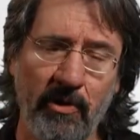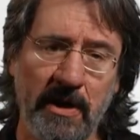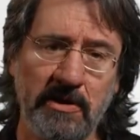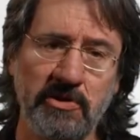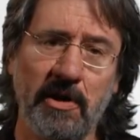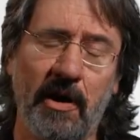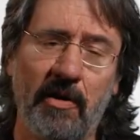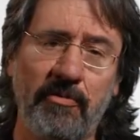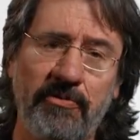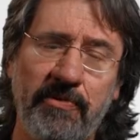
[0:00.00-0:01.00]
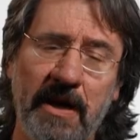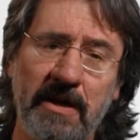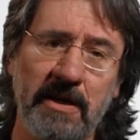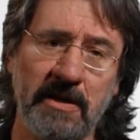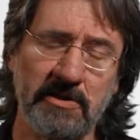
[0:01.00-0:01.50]
range of
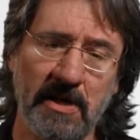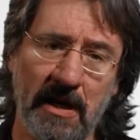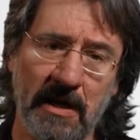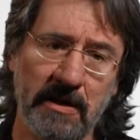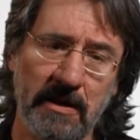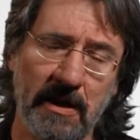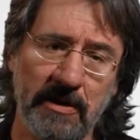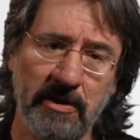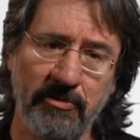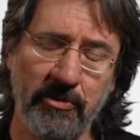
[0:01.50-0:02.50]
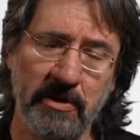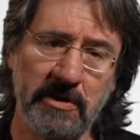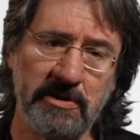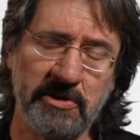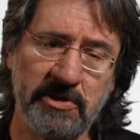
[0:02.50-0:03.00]
findings on, on
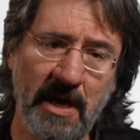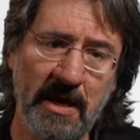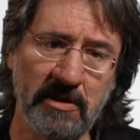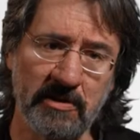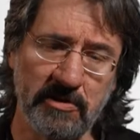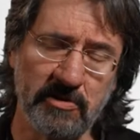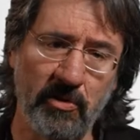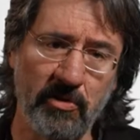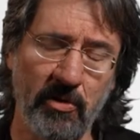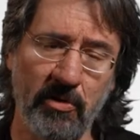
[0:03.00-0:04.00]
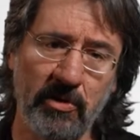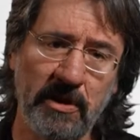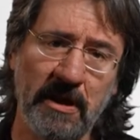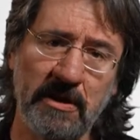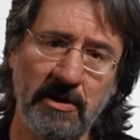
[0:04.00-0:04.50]
different scales or, or
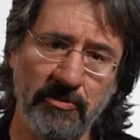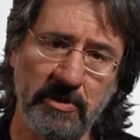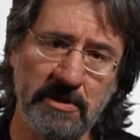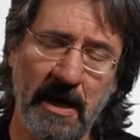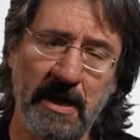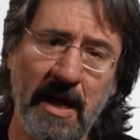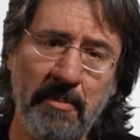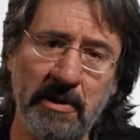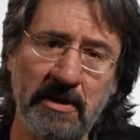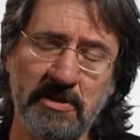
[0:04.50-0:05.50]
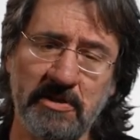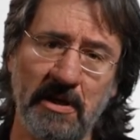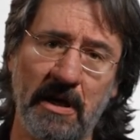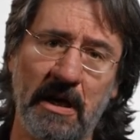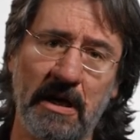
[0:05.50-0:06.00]
looking at different dynamics
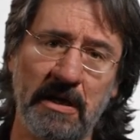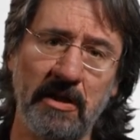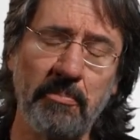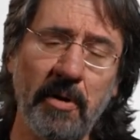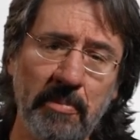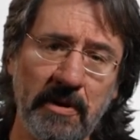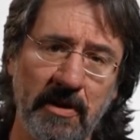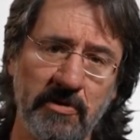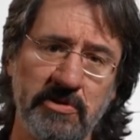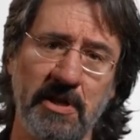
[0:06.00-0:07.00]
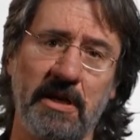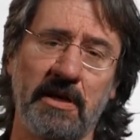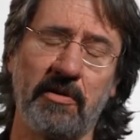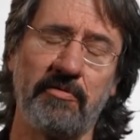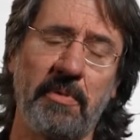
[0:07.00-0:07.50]
uh, in the public
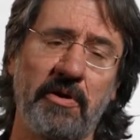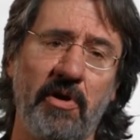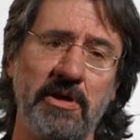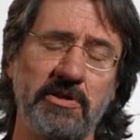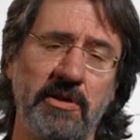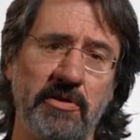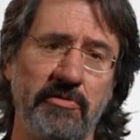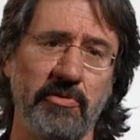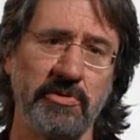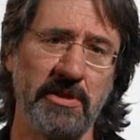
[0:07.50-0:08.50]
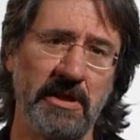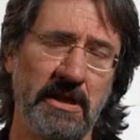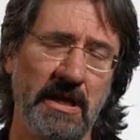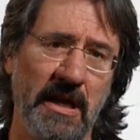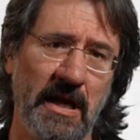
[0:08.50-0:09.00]
understanding of migration and
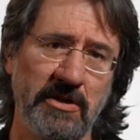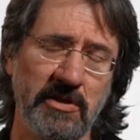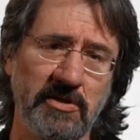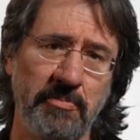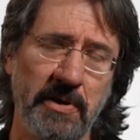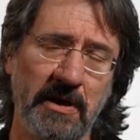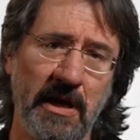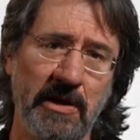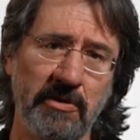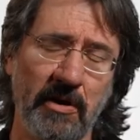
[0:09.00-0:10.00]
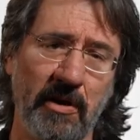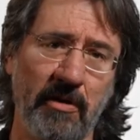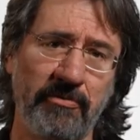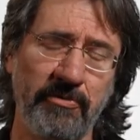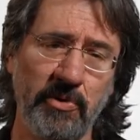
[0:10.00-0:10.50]
diversity. And just to pick out
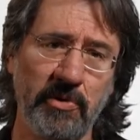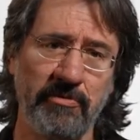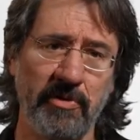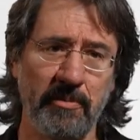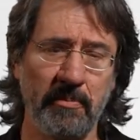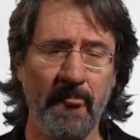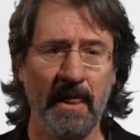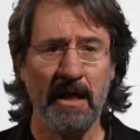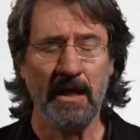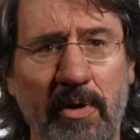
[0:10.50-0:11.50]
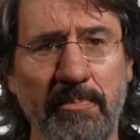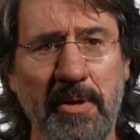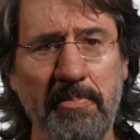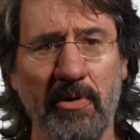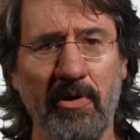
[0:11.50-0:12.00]
a few of them, when
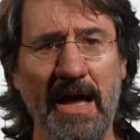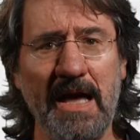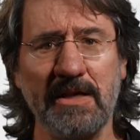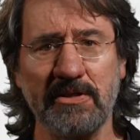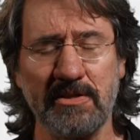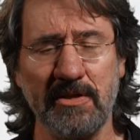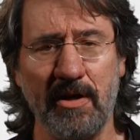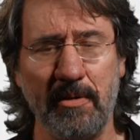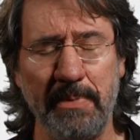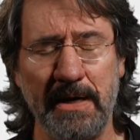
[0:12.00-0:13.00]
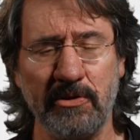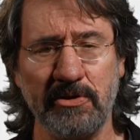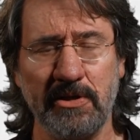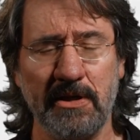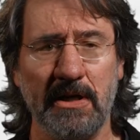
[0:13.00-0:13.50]
people are asked
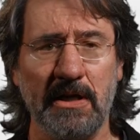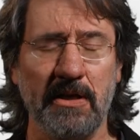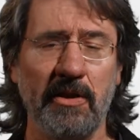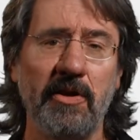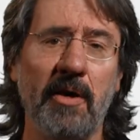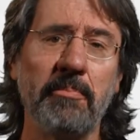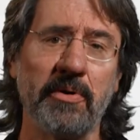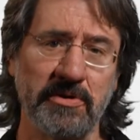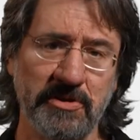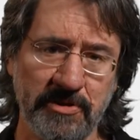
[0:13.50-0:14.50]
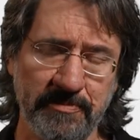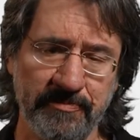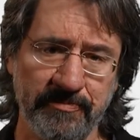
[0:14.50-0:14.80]
about the numbers